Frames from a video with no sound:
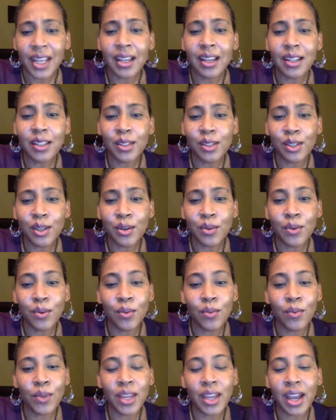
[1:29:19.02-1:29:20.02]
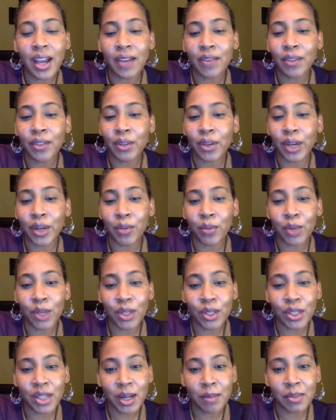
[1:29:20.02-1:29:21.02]
And so we have great
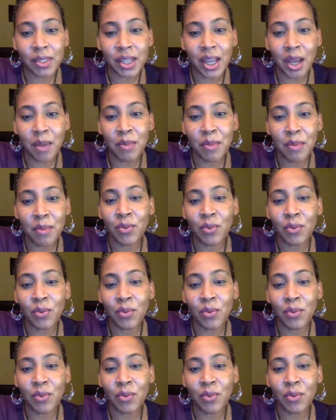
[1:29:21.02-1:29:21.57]
workshops coming.